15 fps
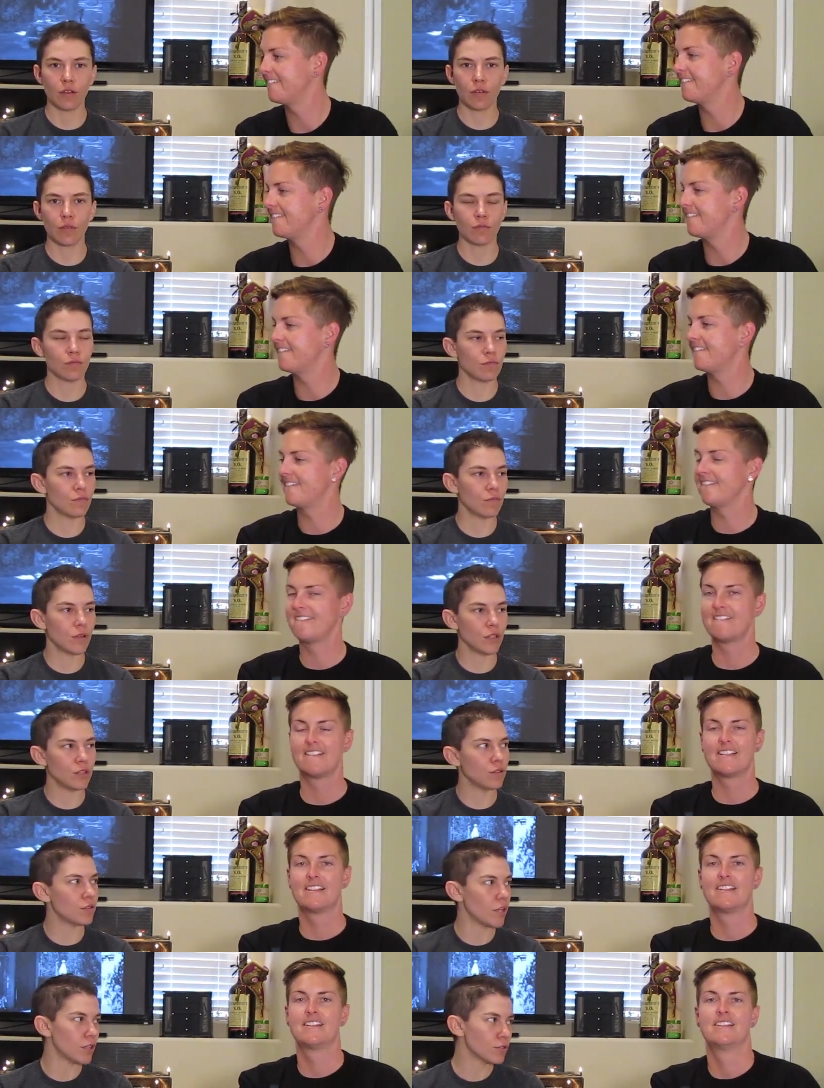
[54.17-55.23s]
Speaker 1: know
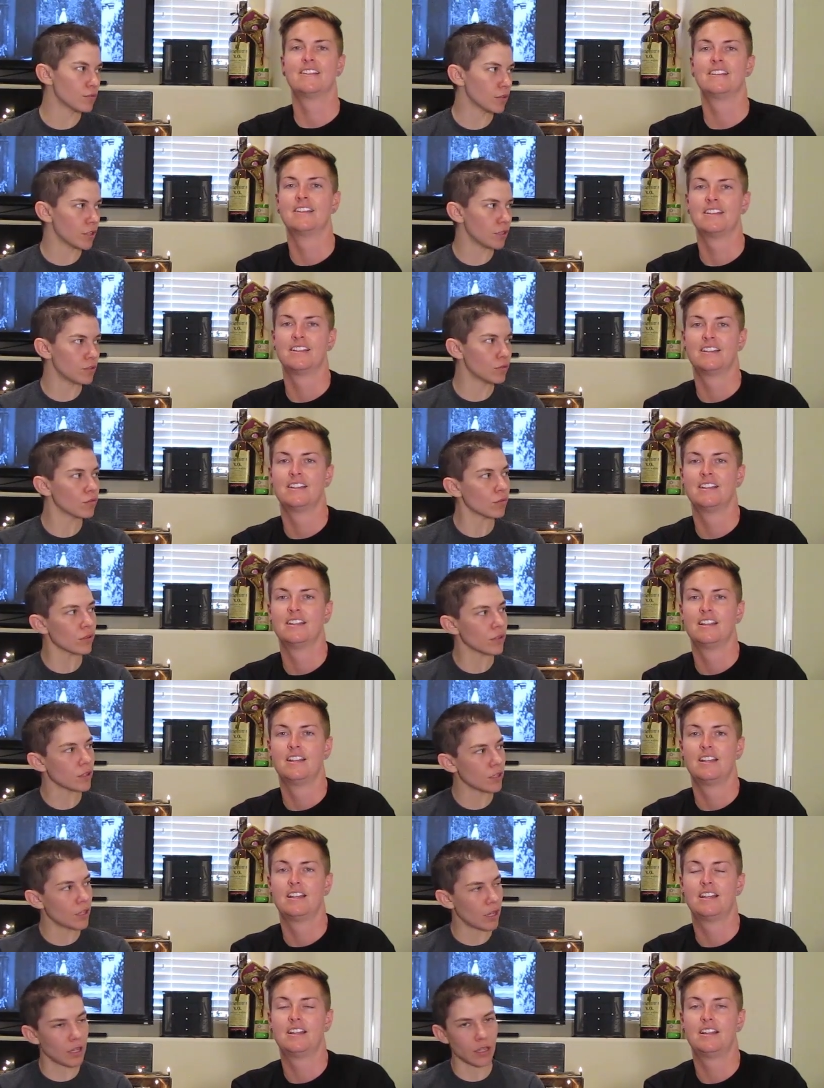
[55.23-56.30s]
what you guys really enjoy
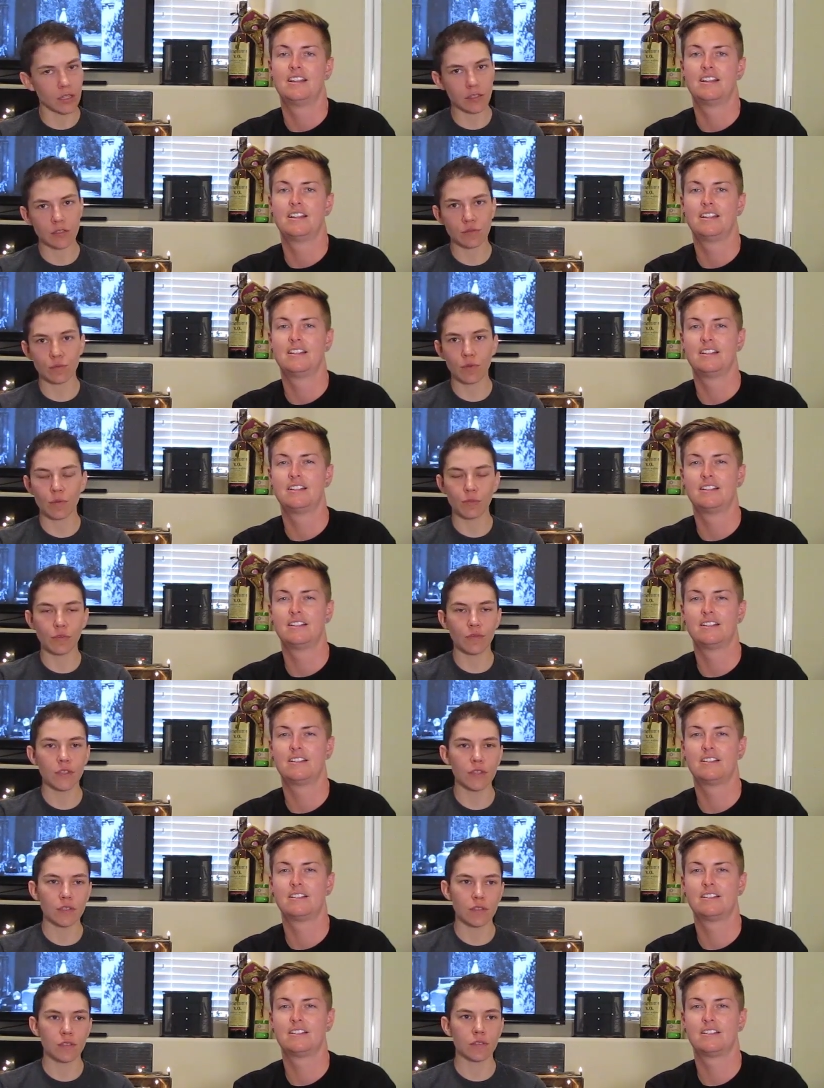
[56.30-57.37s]
and what
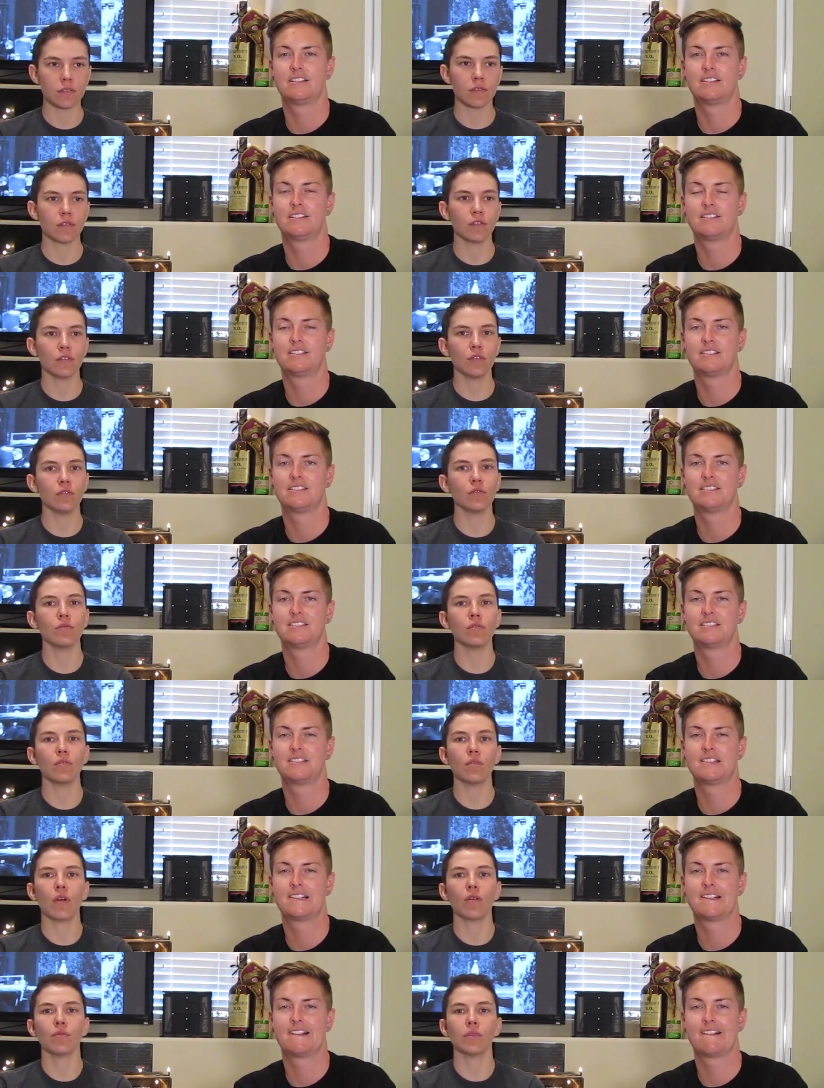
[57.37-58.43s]
movies
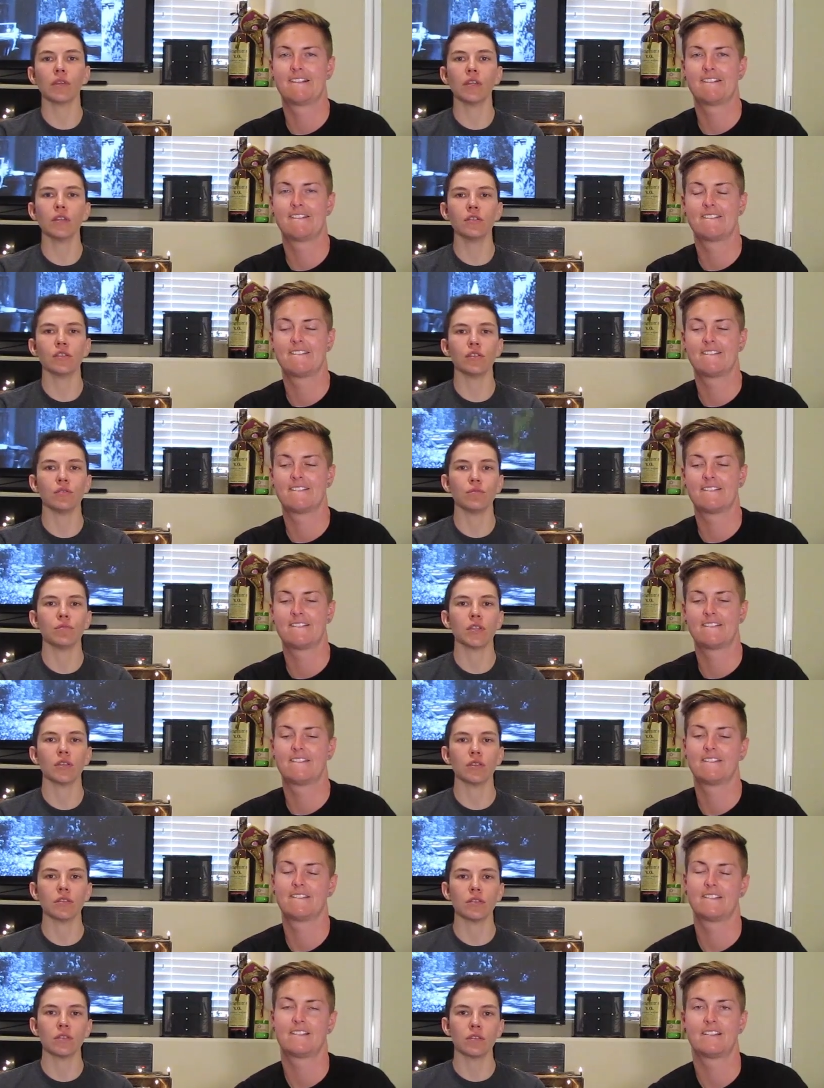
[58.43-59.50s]
you are really into
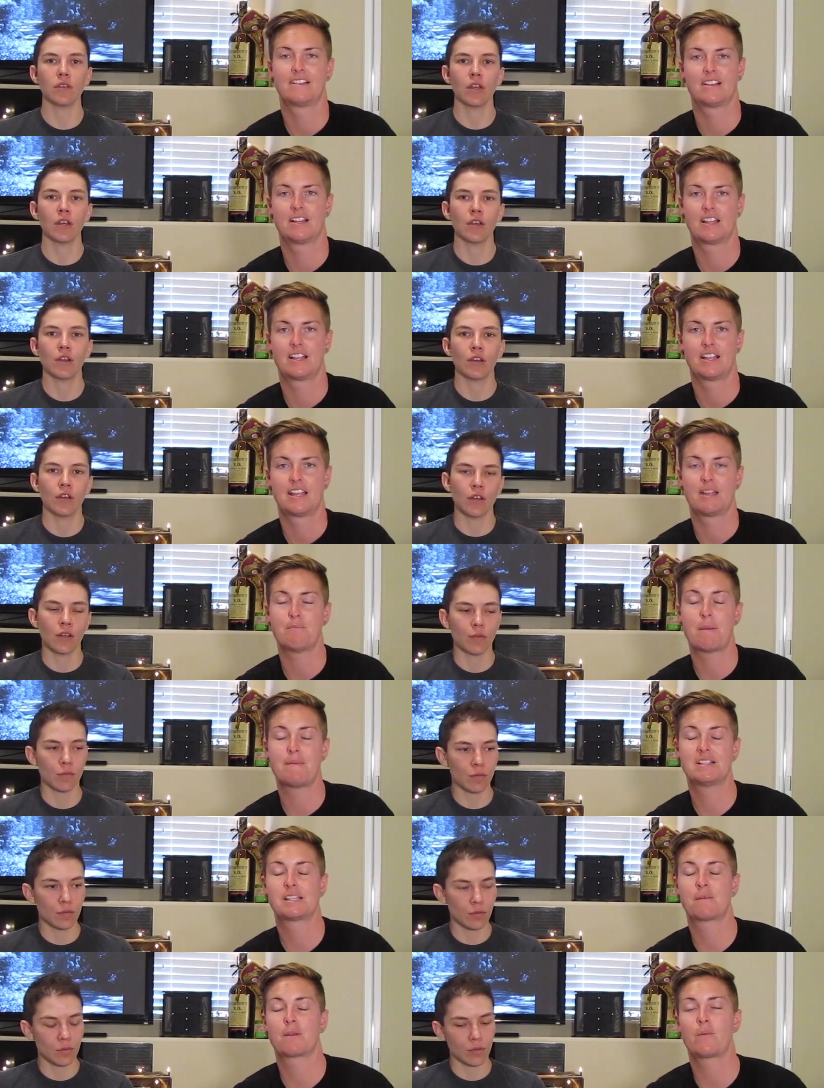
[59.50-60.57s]
because
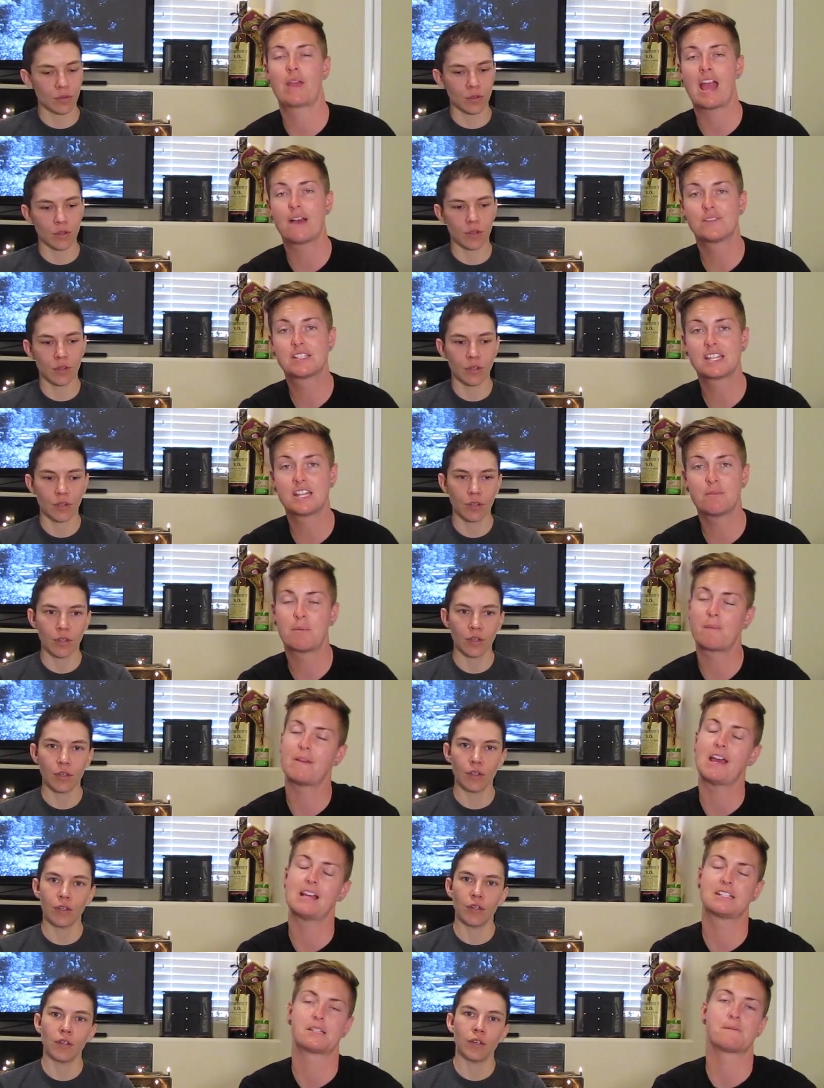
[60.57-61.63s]
Speaker 2: maybe it's something we have seen,
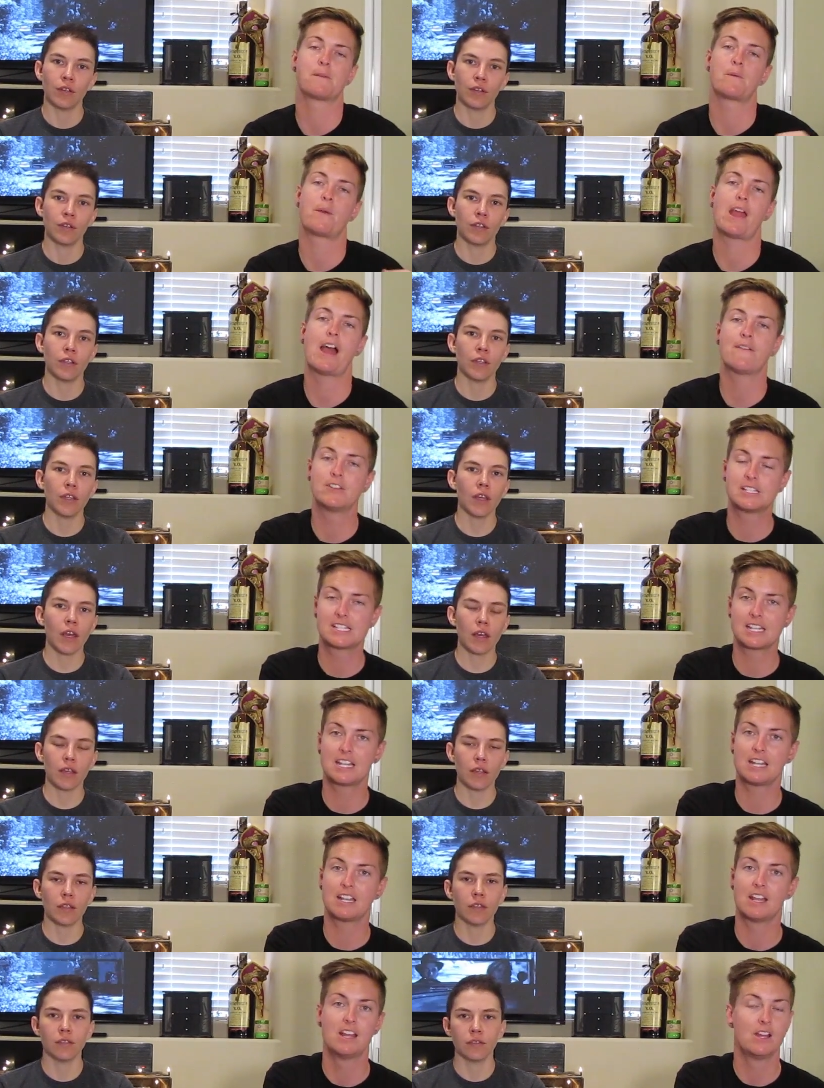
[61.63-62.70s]
maybe it's something we haven't
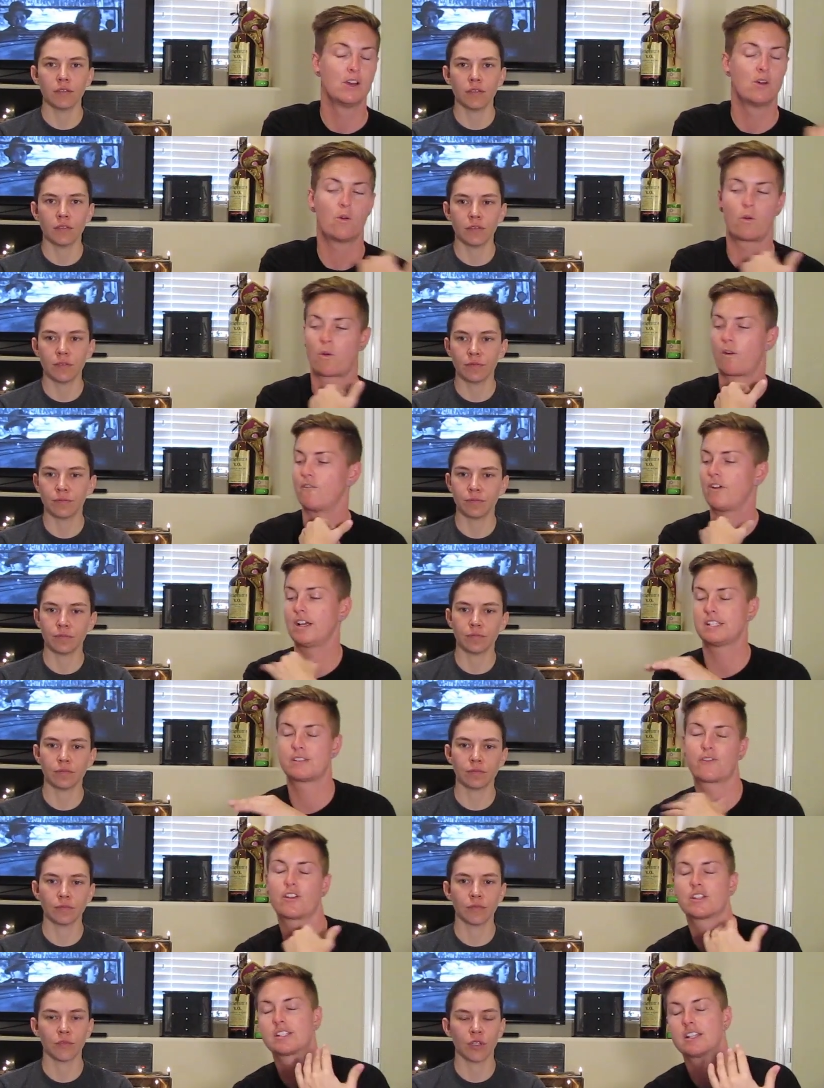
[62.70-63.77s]
yeah. seen, or vice
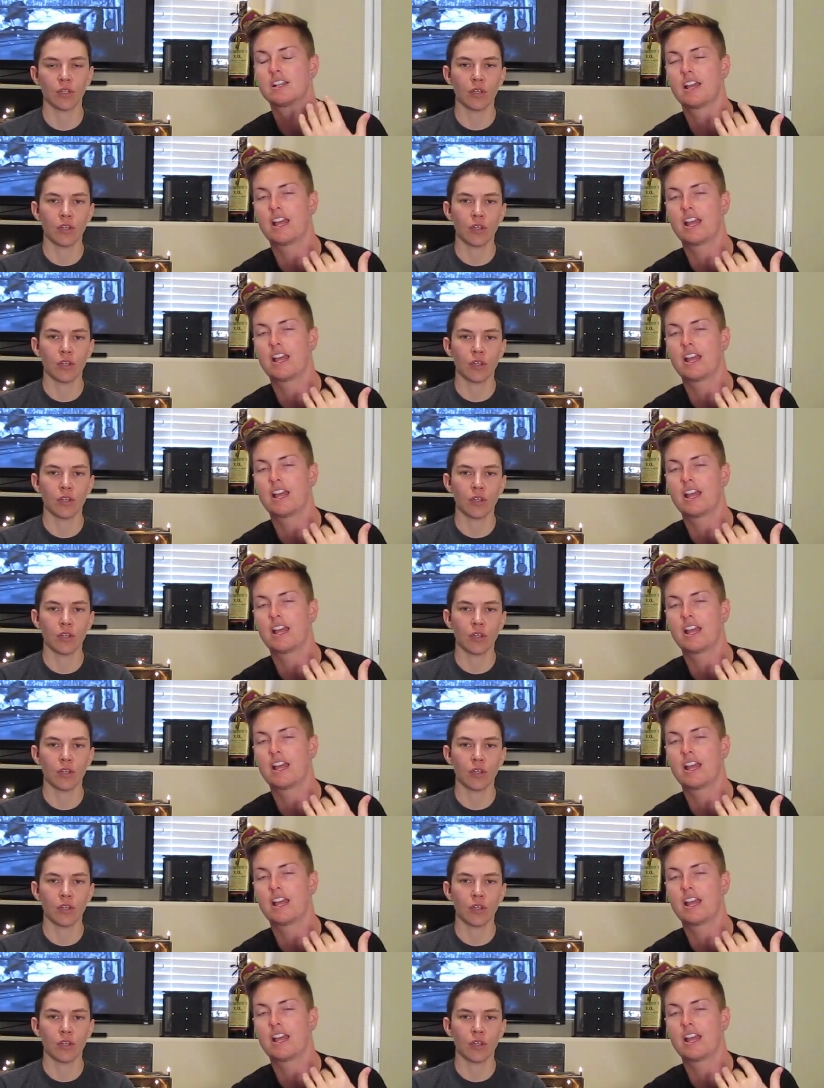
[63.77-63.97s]
versa,